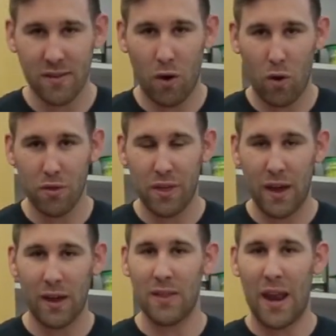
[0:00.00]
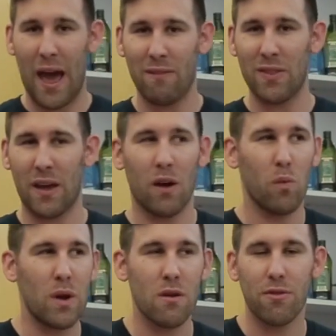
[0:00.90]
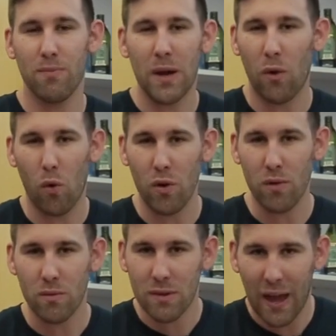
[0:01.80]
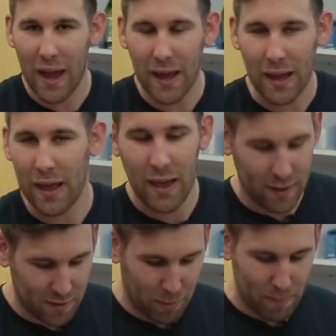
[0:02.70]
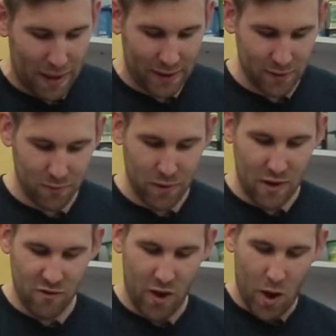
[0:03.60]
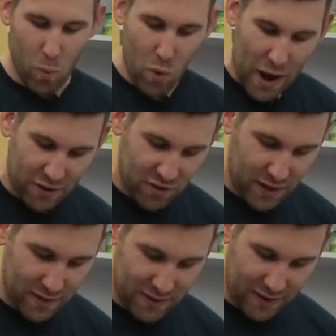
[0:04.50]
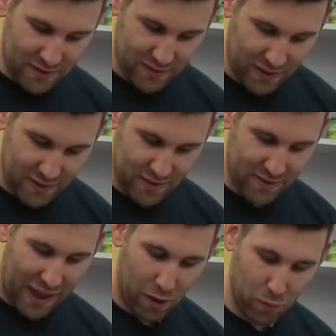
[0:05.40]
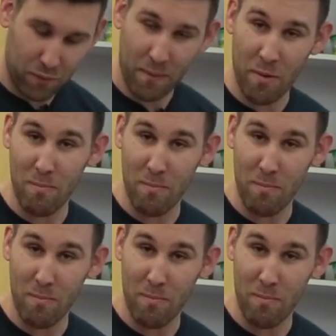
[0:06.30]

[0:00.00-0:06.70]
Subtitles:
the whole thing and then having like a weird 3/4 cake to put back in the fridge, we're actually gonna take the slices out from the